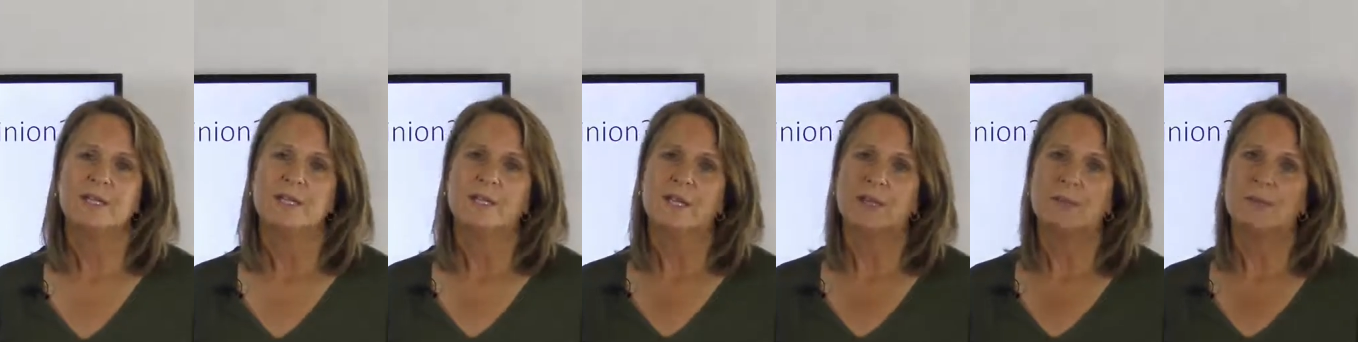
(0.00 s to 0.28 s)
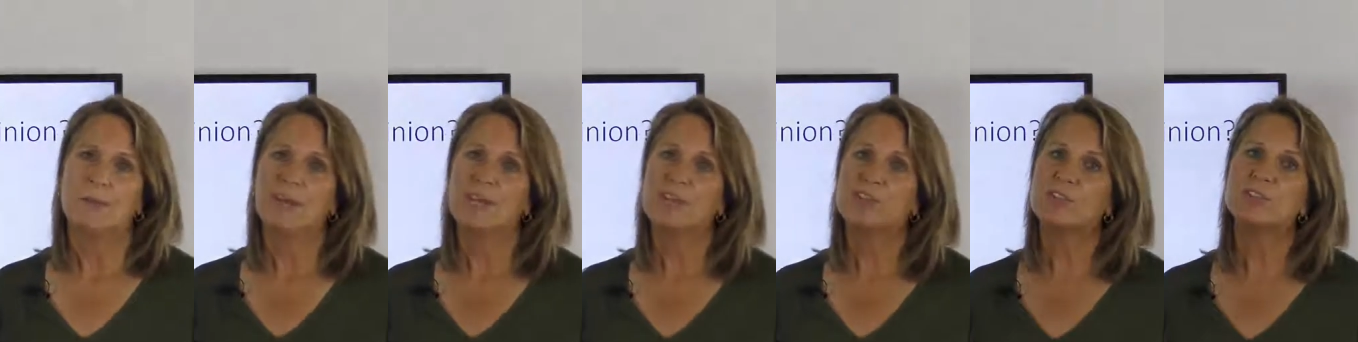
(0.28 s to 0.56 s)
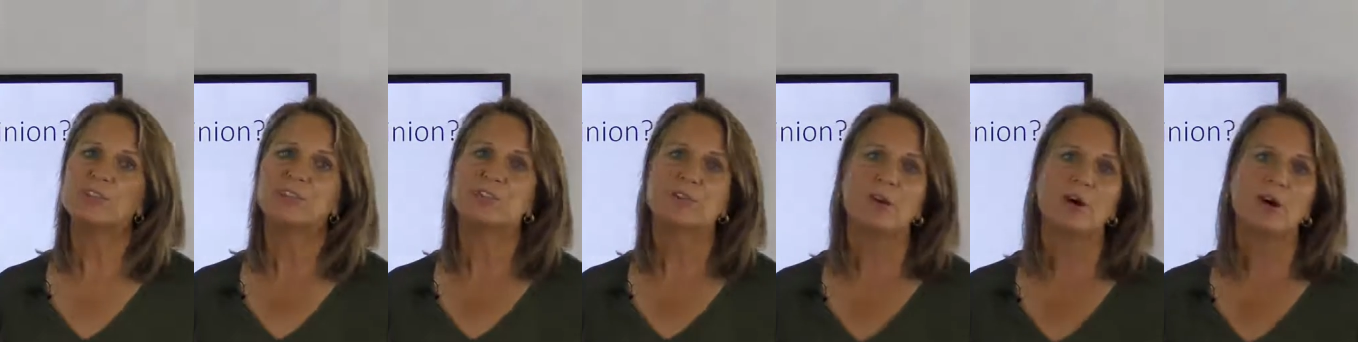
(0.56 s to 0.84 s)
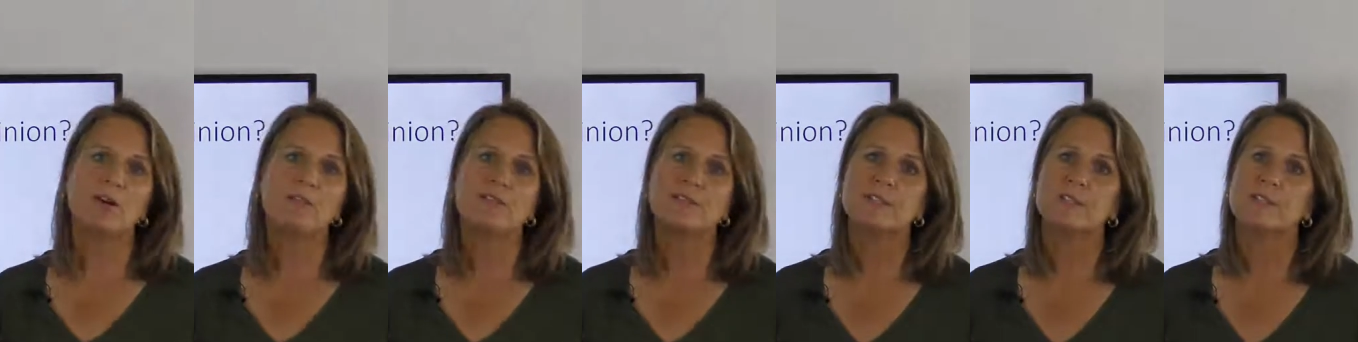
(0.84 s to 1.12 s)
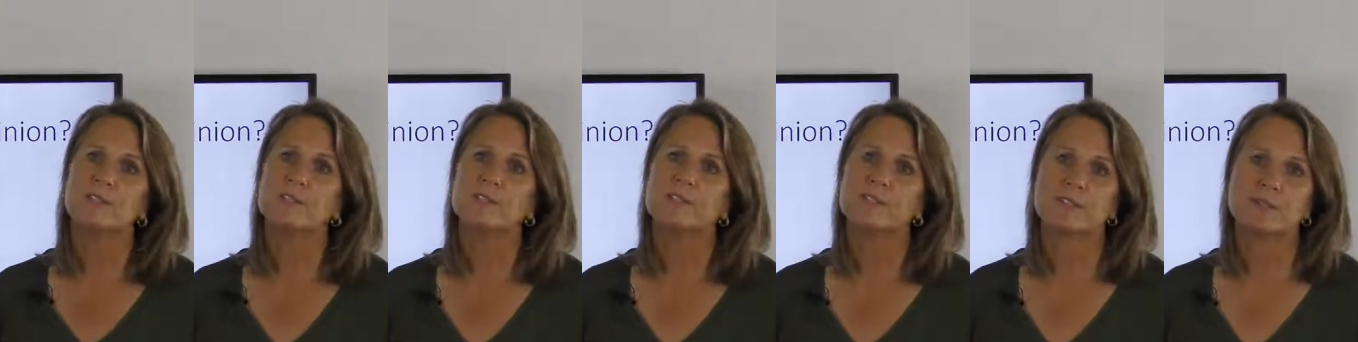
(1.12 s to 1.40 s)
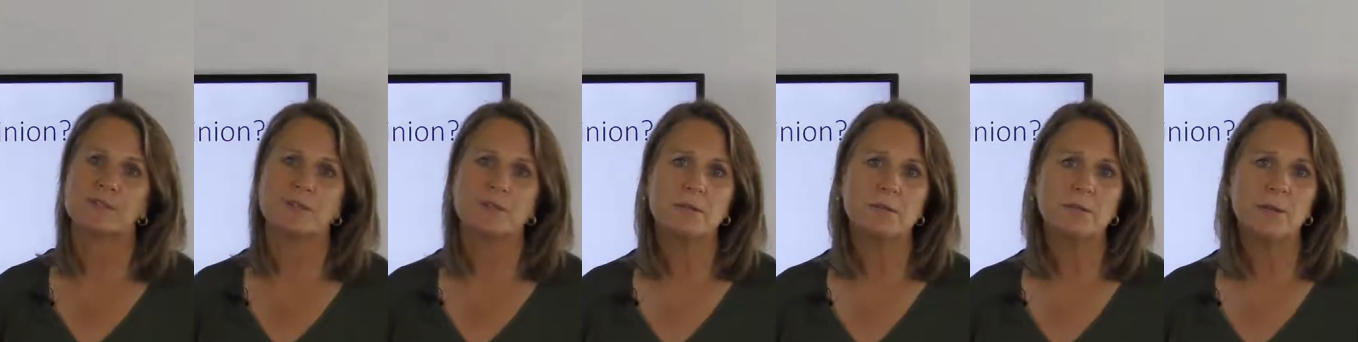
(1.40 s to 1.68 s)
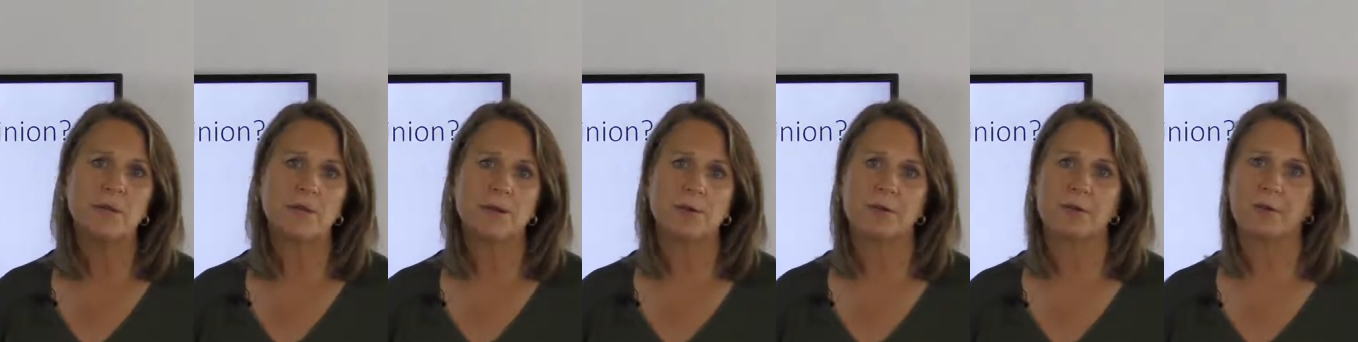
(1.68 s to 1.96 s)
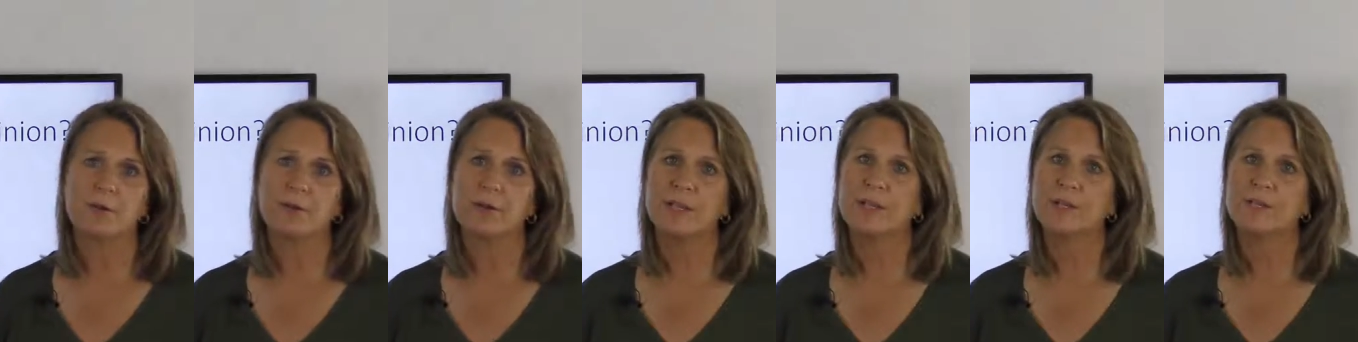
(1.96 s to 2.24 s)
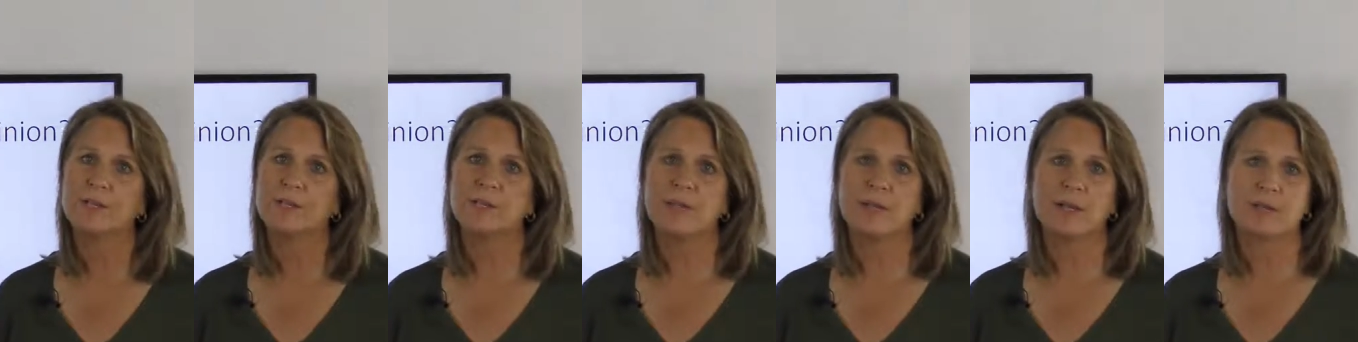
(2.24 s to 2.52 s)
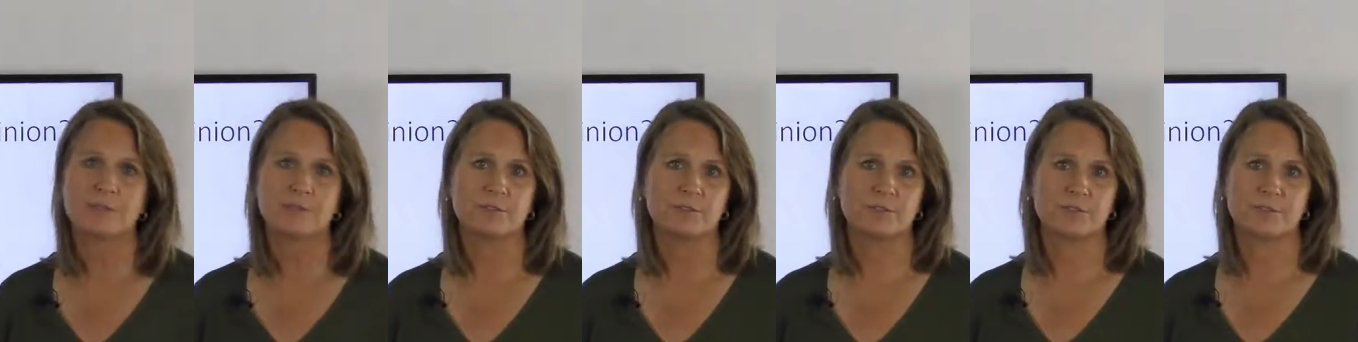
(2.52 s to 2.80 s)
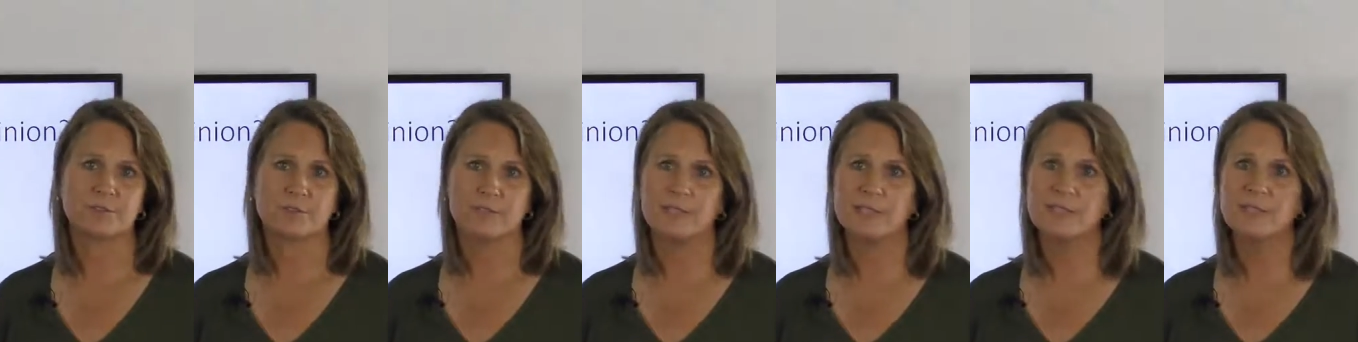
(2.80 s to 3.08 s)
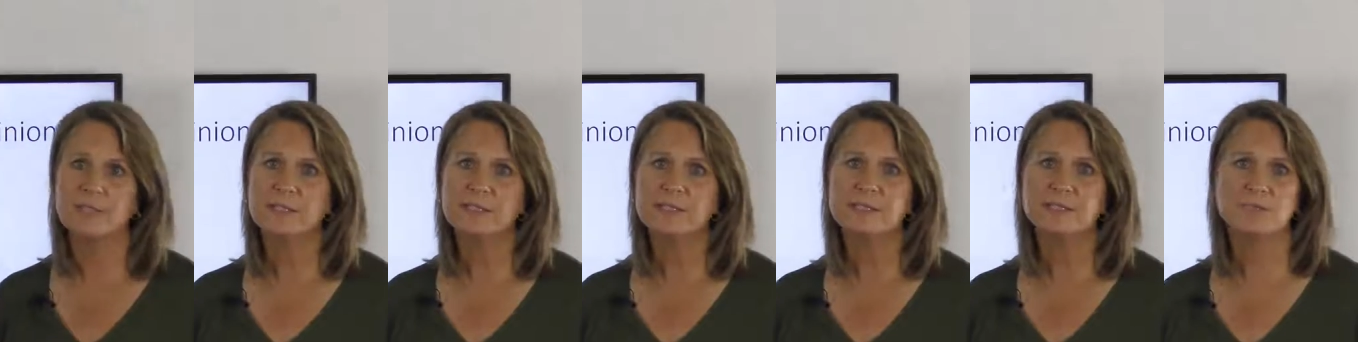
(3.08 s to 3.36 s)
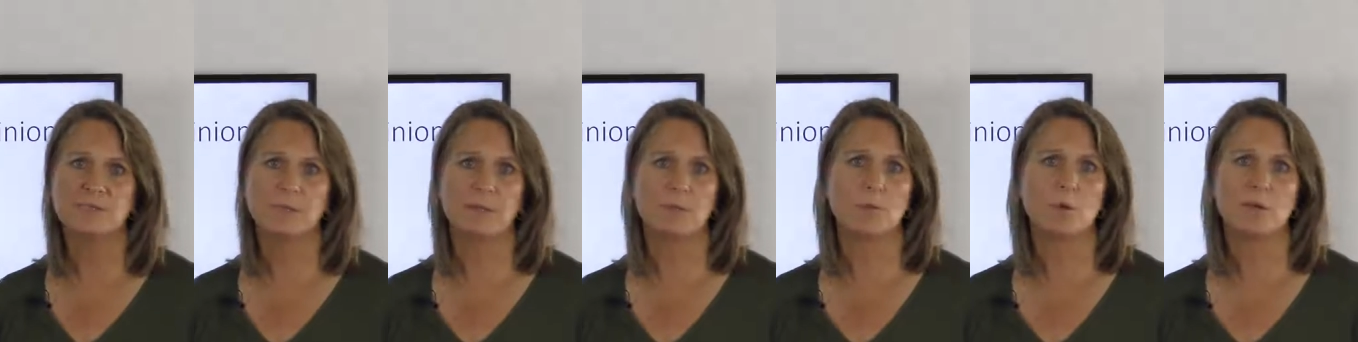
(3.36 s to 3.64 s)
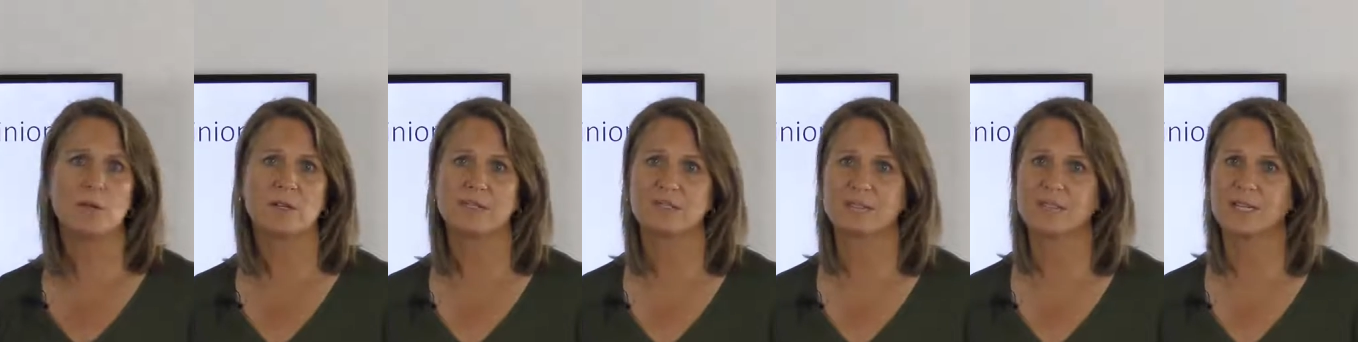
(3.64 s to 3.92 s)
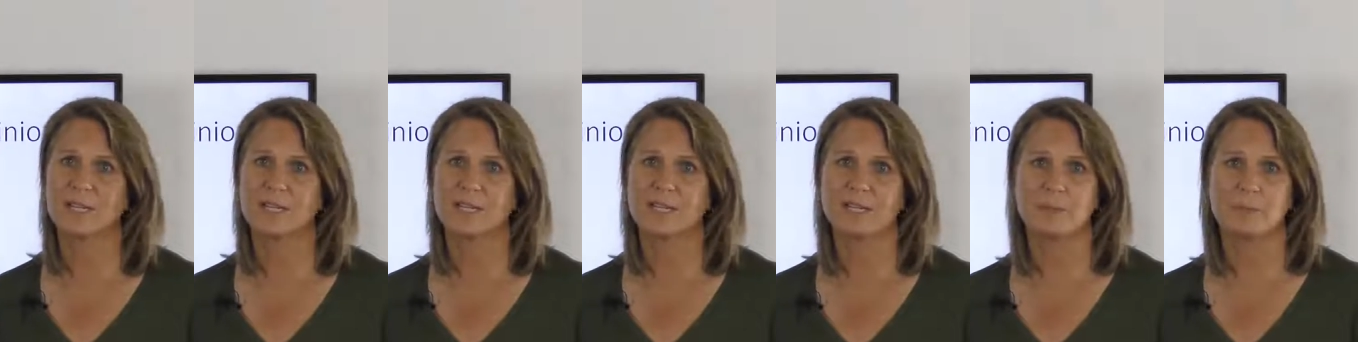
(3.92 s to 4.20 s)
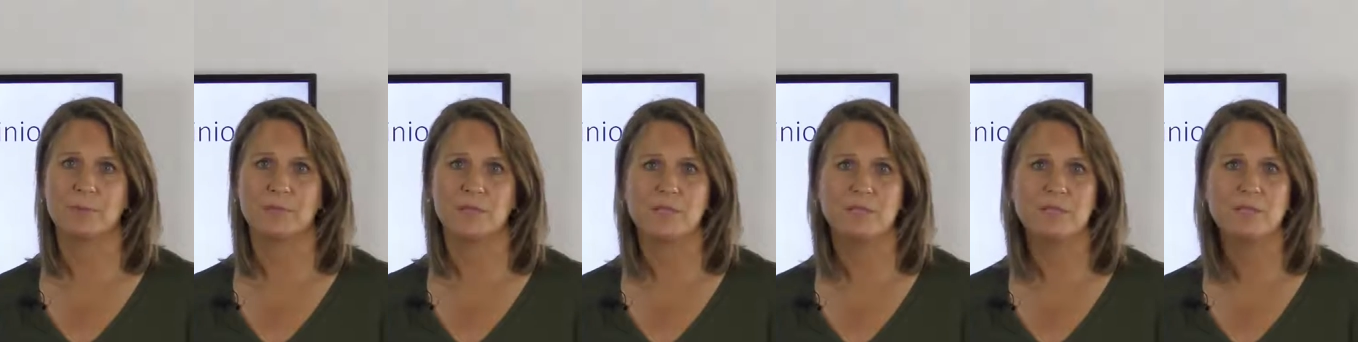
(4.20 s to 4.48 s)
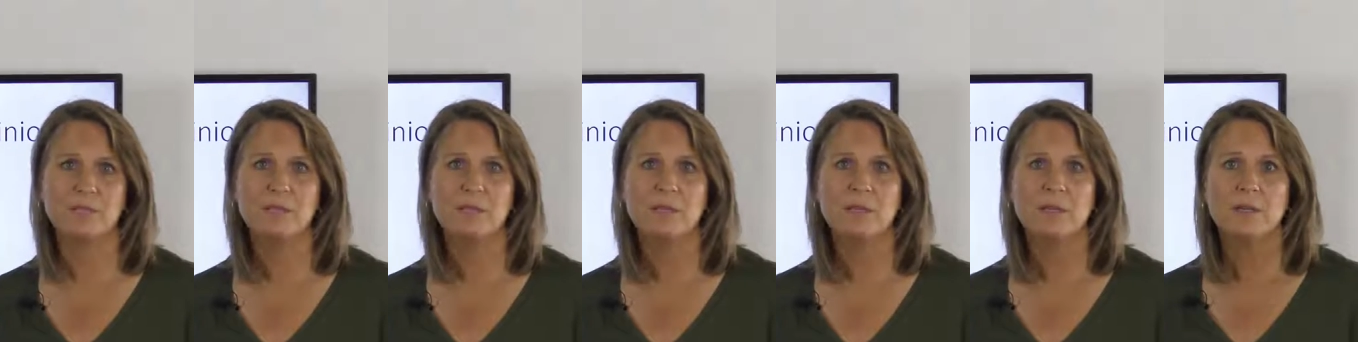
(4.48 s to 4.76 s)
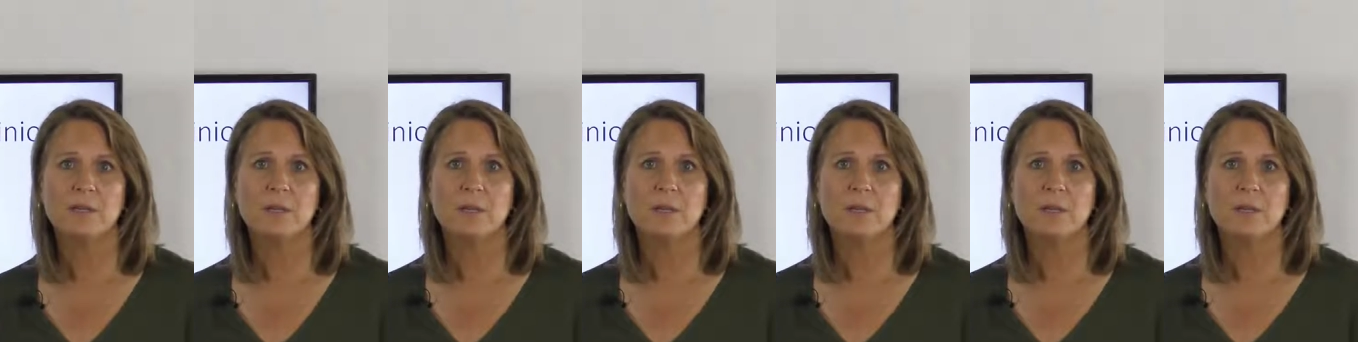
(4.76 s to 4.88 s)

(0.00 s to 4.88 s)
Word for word: And patients are often concerned about hurting their doctor's feelings if they want a second opinion,